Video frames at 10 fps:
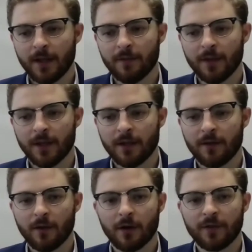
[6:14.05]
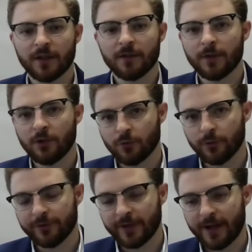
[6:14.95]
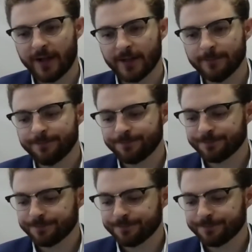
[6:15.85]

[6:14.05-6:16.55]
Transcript: And then on the individual side,